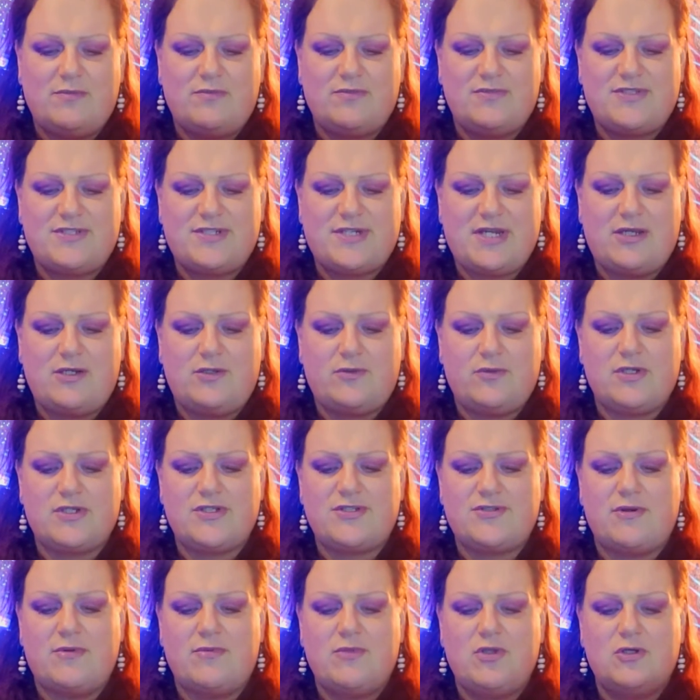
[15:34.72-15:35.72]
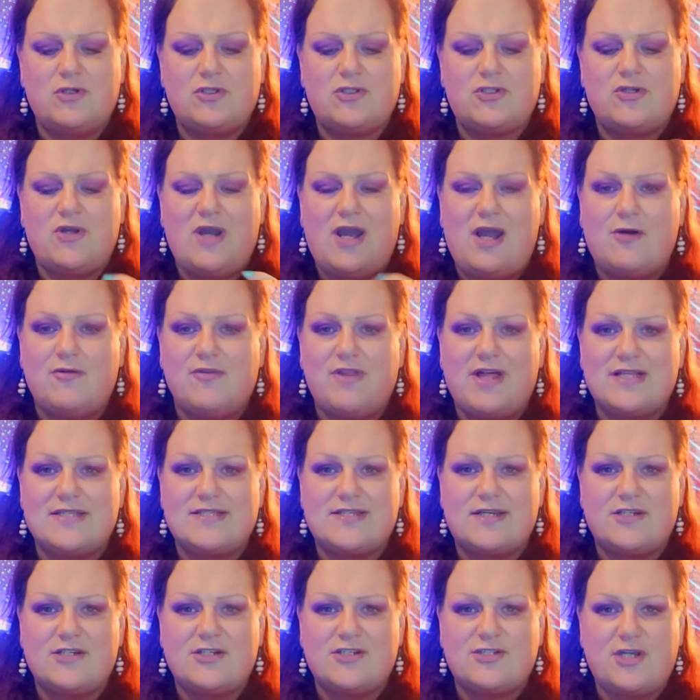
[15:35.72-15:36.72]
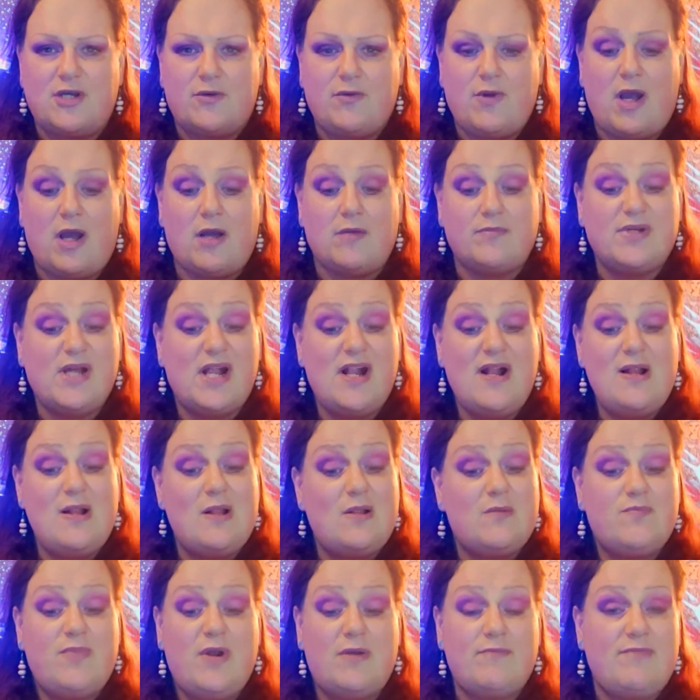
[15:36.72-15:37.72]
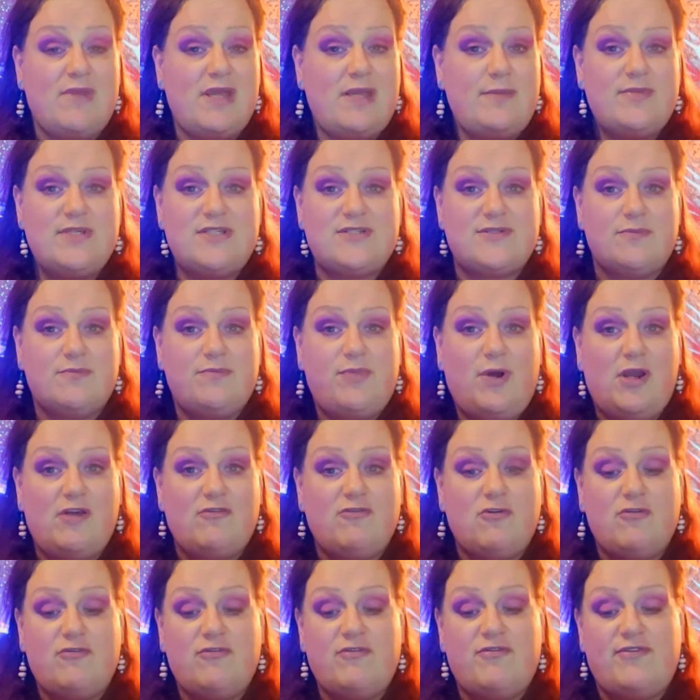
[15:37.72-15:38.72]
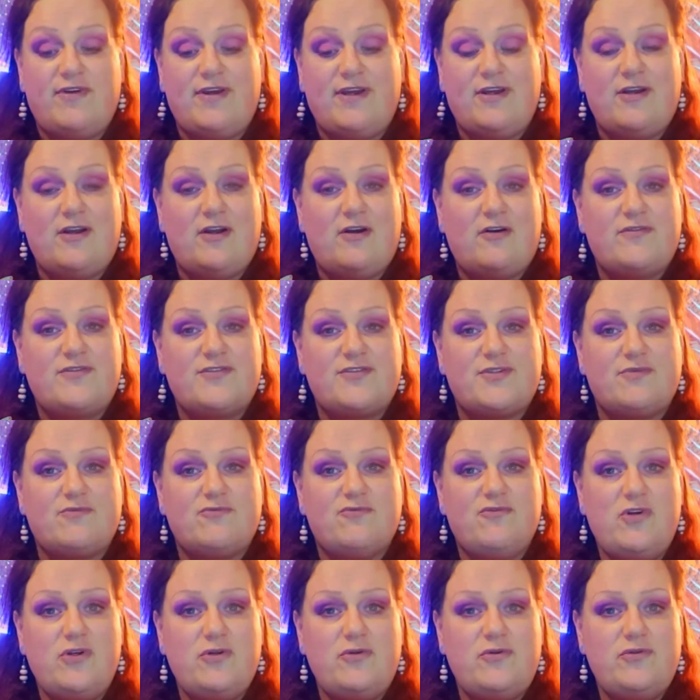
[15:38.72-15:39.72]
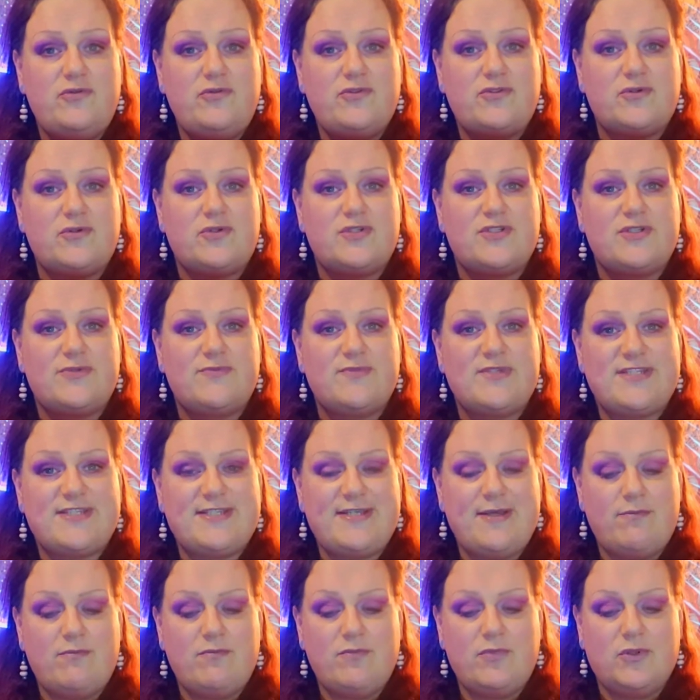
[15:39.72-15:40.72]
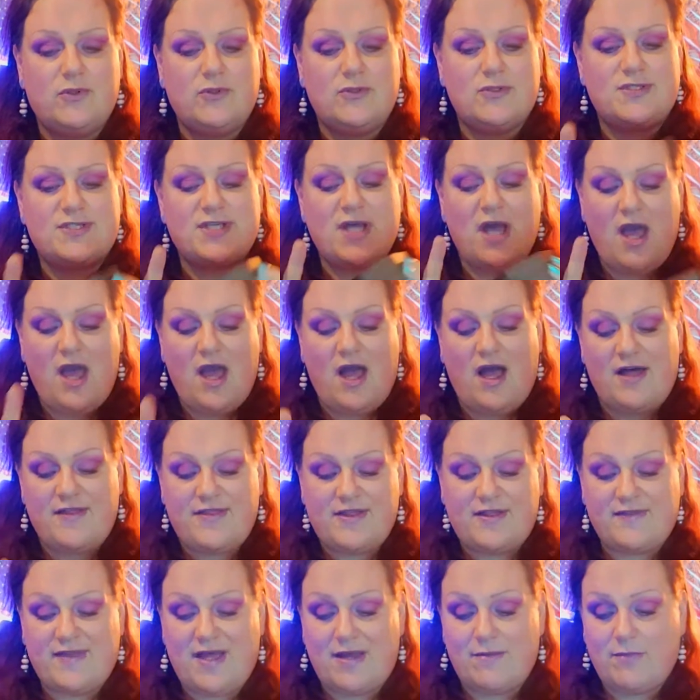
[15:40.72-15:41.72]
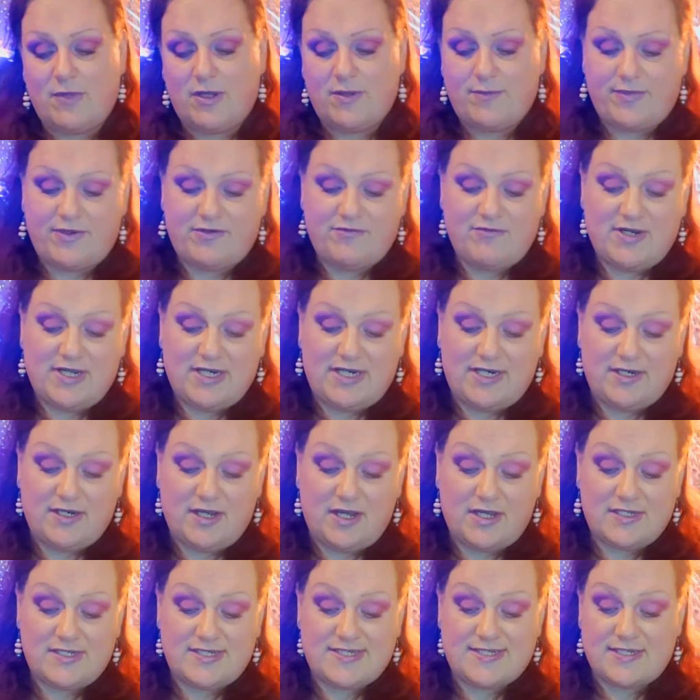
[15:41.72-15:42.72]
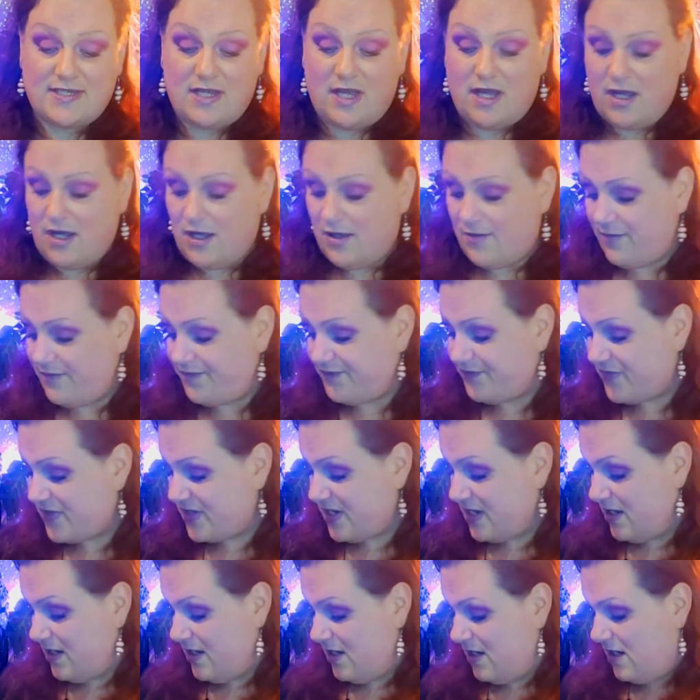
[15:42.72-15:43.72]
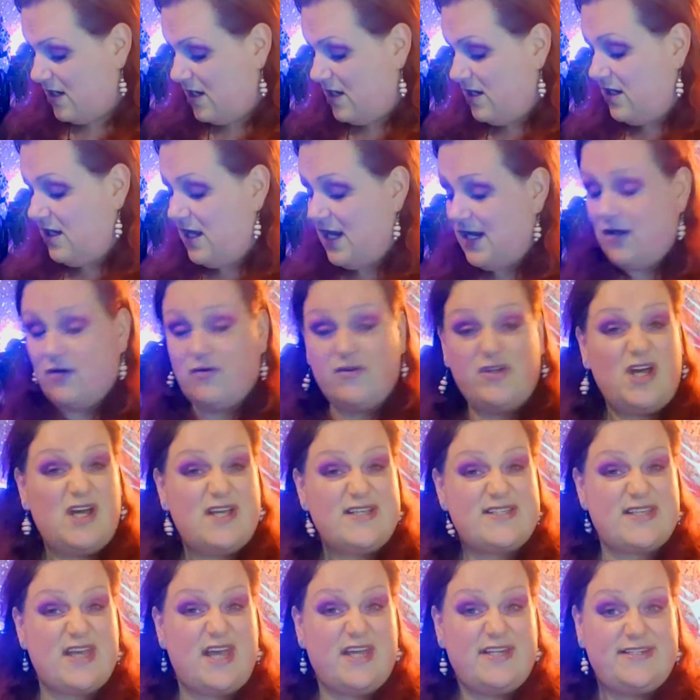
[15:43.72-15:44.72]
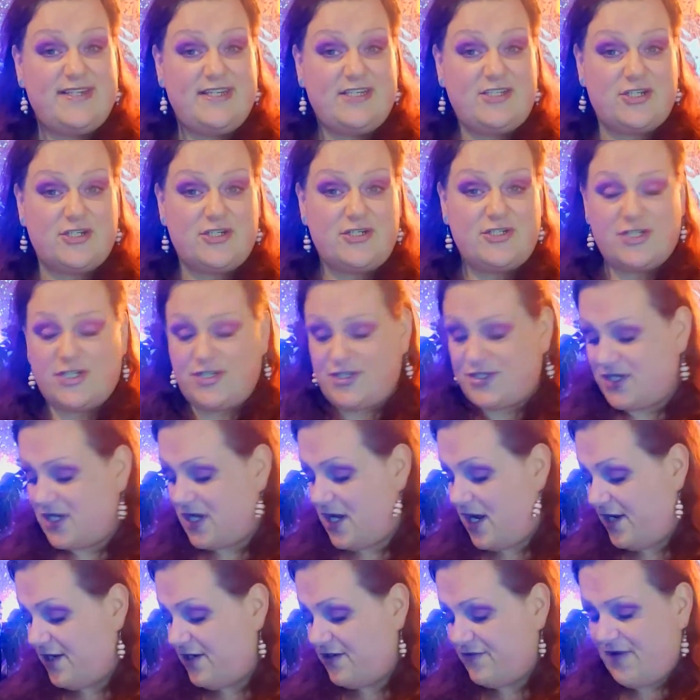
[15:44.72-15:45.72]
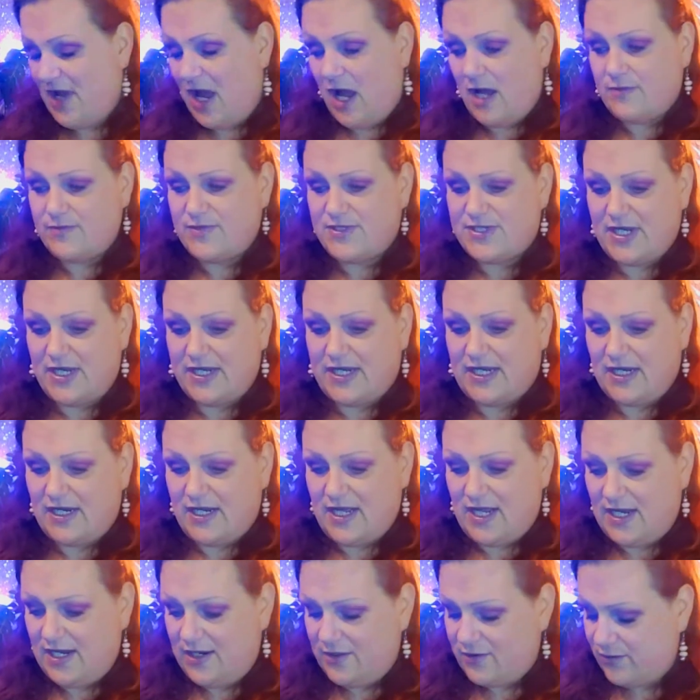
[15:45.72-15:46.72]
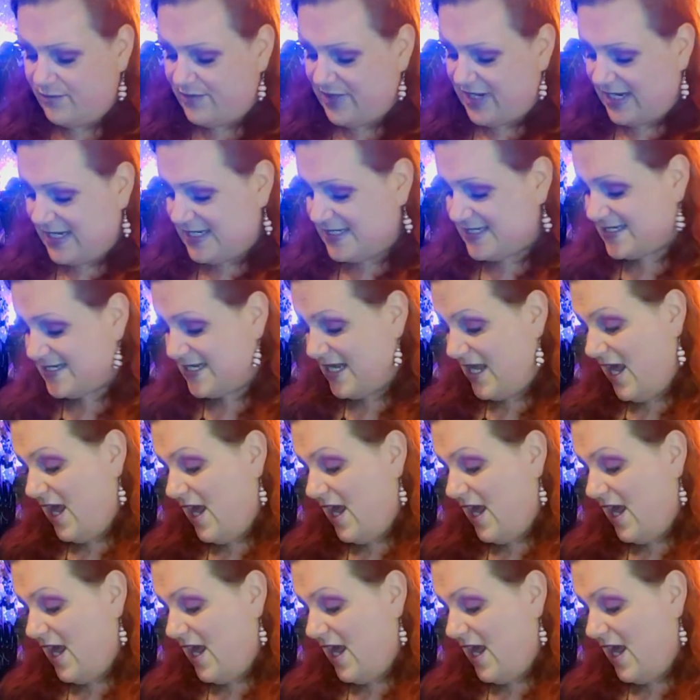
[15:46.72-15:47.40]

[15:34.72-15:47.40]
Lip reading: stained wood, so I'm not sure how that's going to show up. But maybe some pyrography of some runes or some symbols. I think that might be really nice. A little nice addition just to kind of upcycle it a little bit.